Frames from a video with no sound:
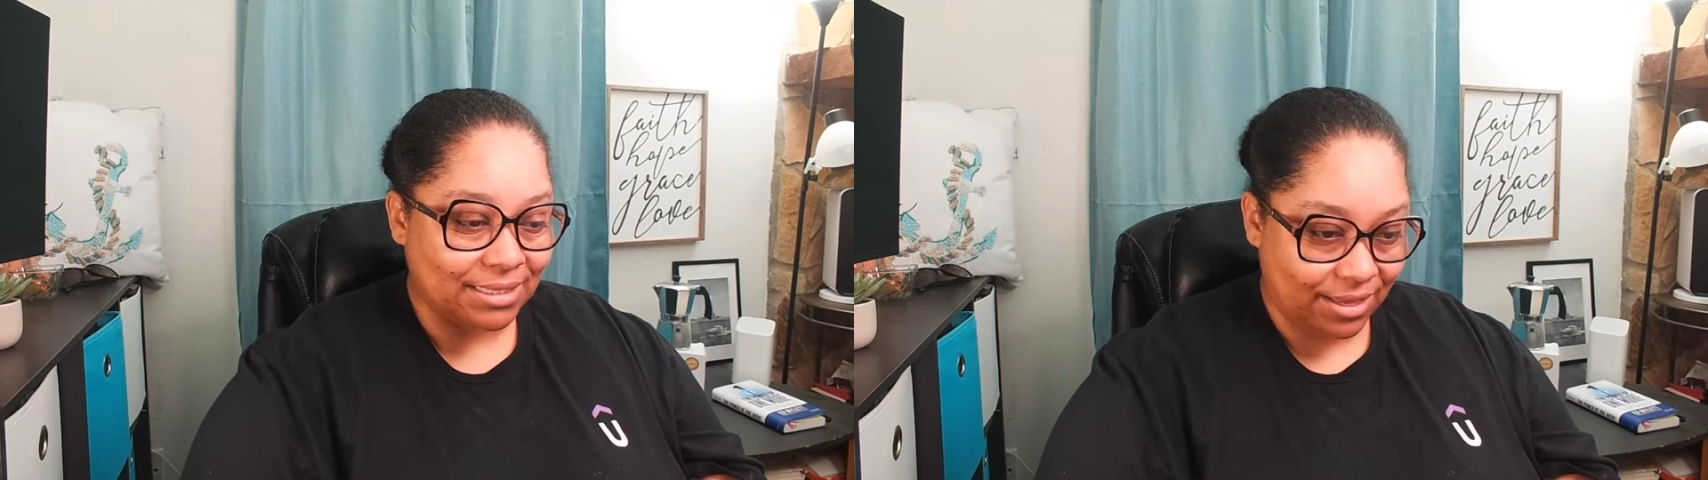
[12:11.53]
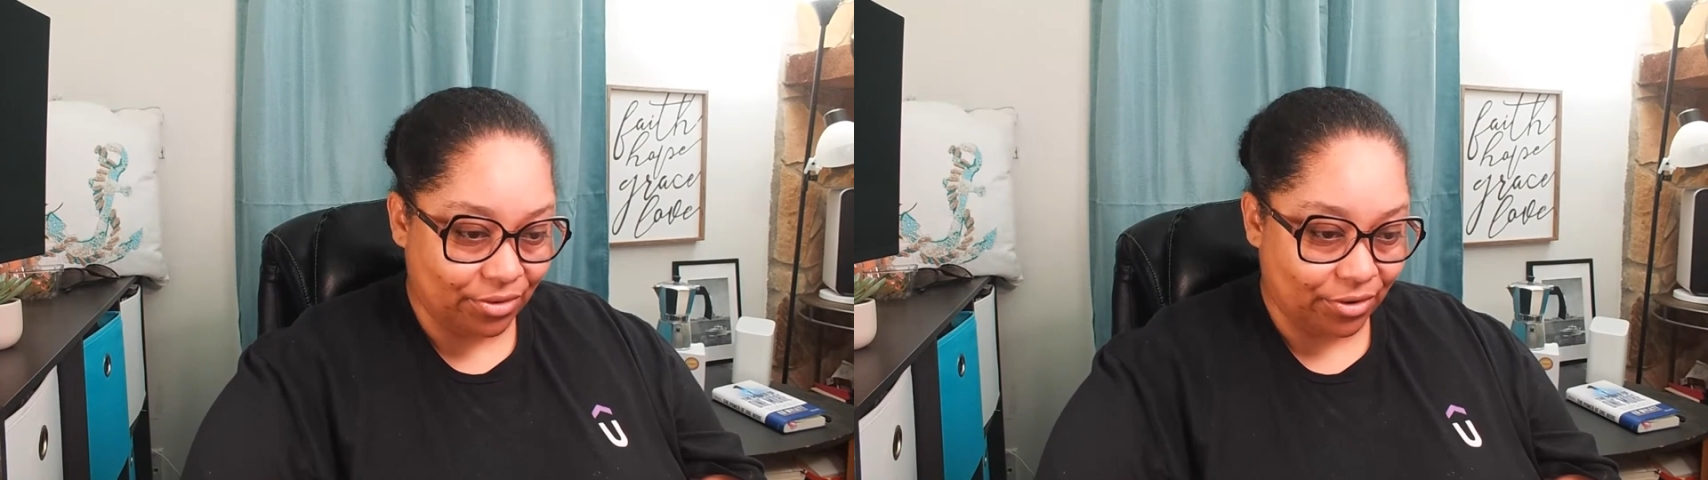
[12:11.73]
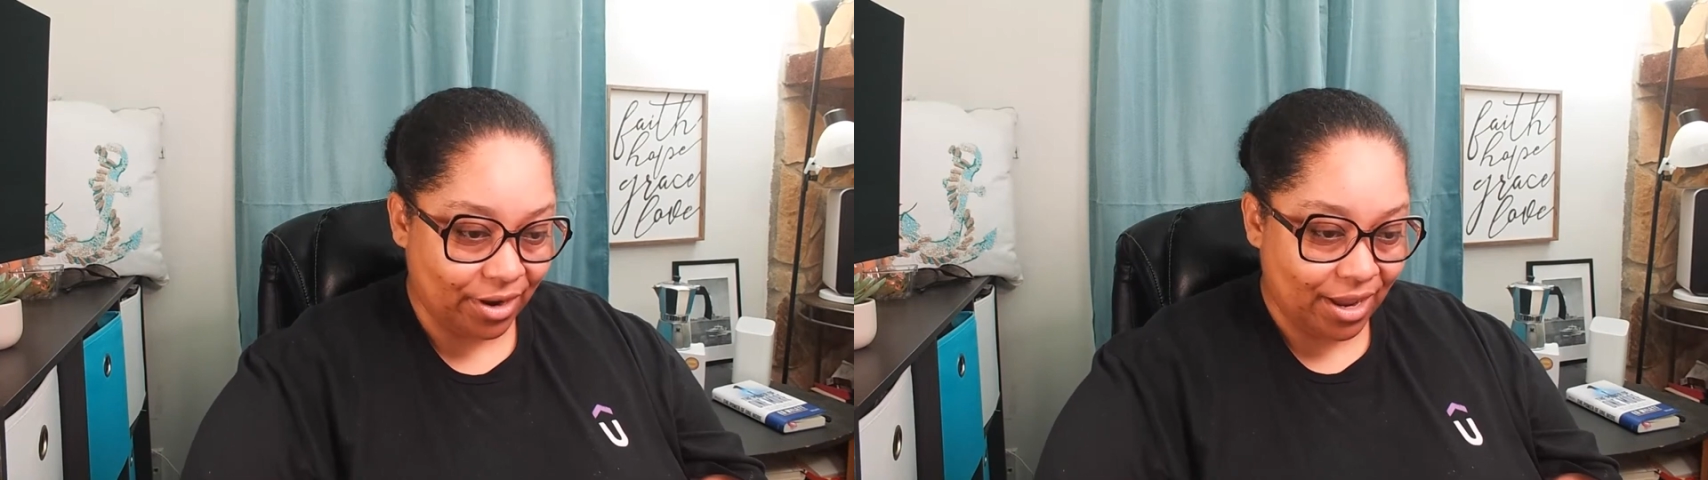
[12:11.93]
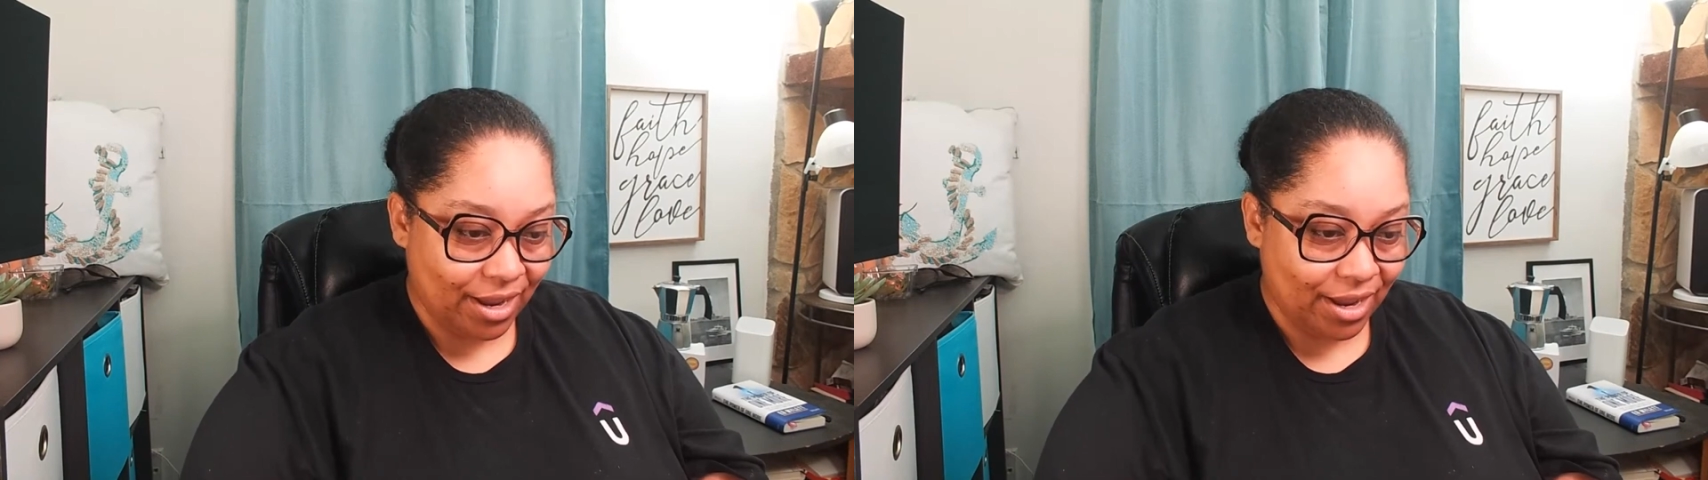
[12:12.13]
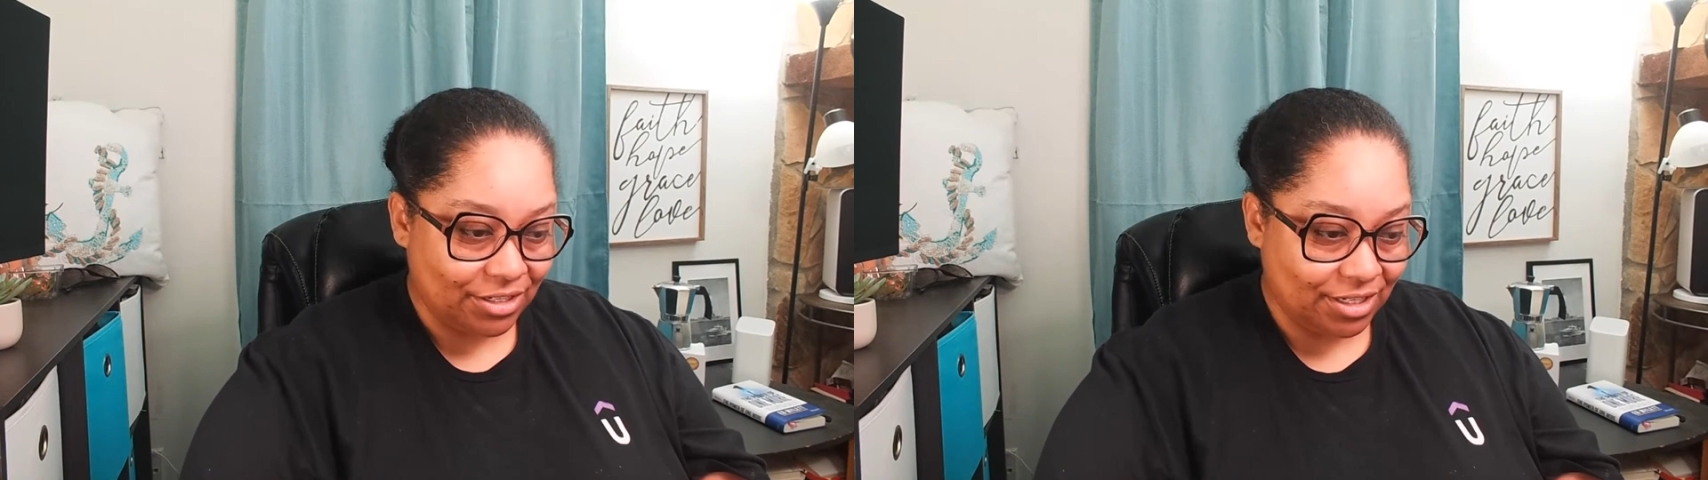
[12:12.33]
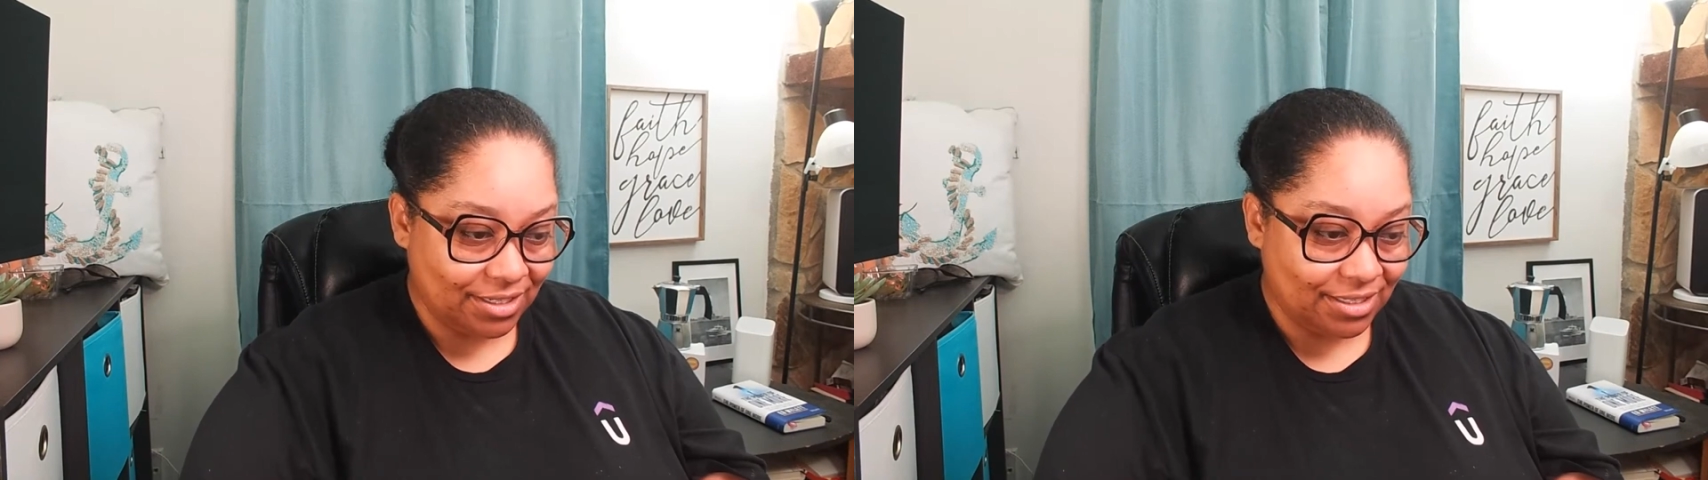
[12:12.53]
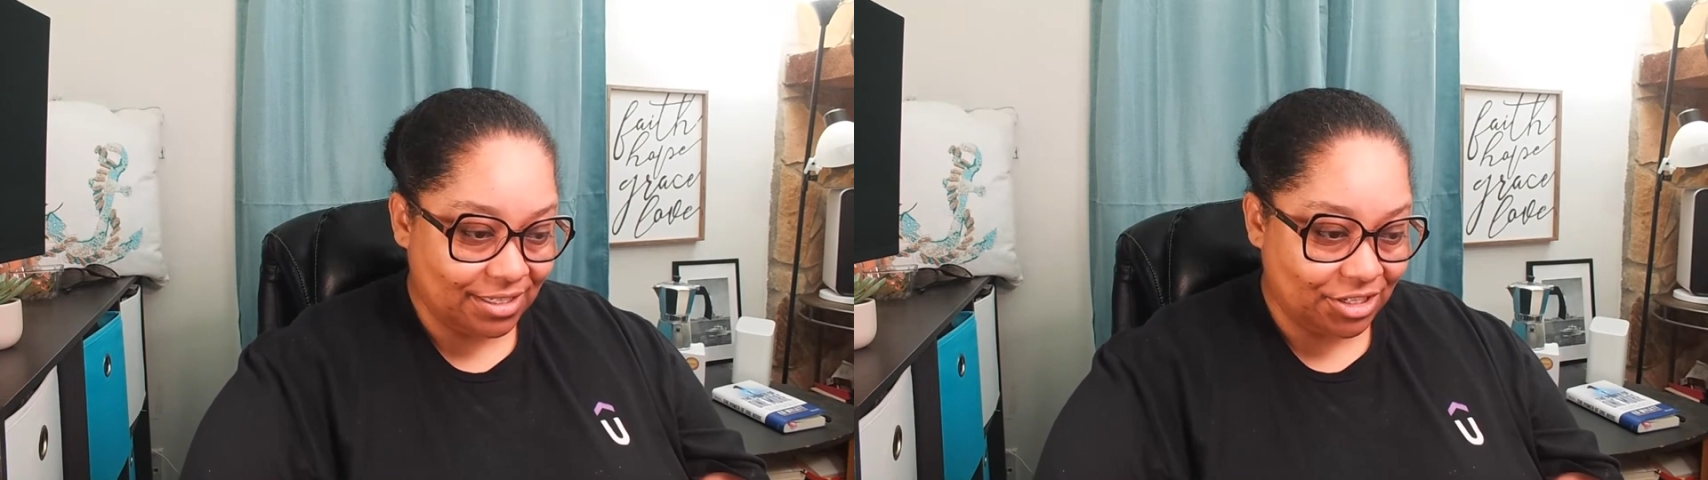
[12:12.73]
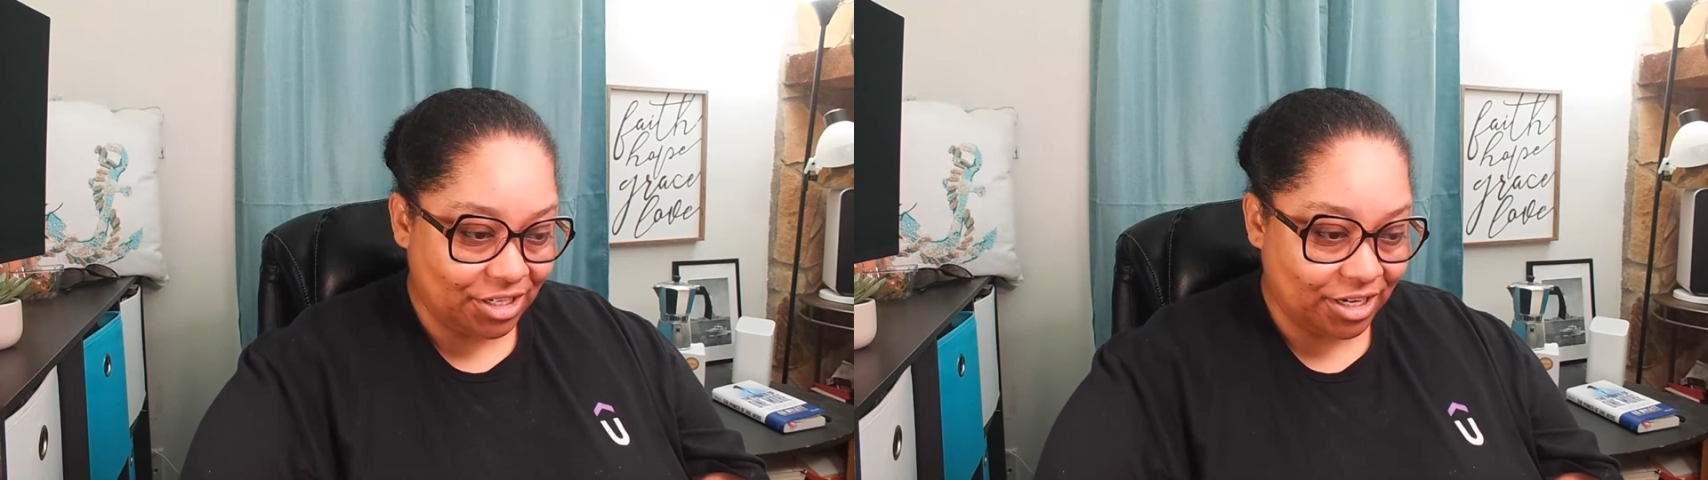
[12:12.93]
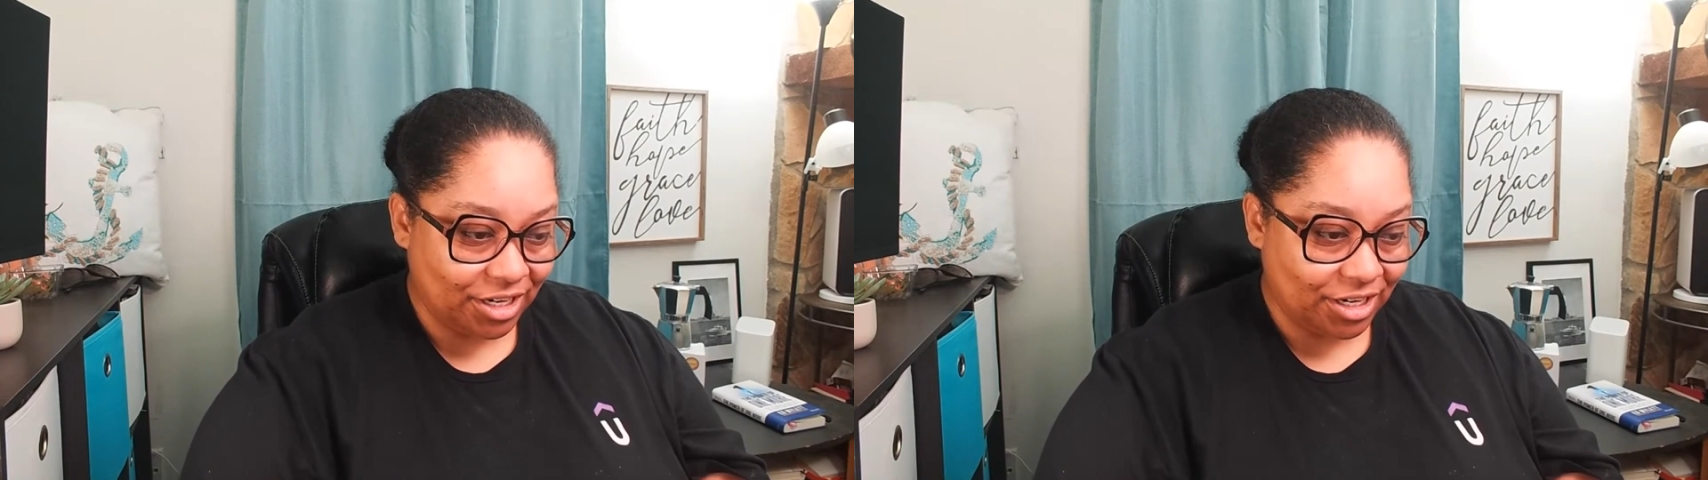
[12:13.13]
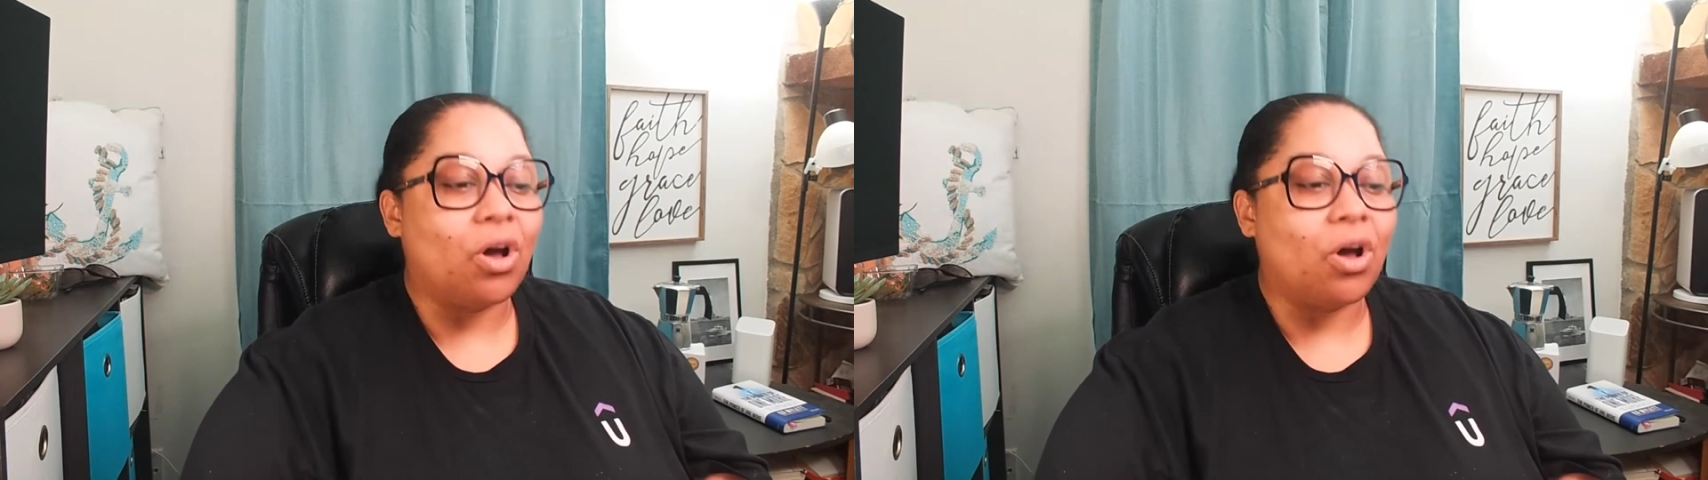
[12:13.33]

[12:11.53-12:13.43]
either, just the chairs.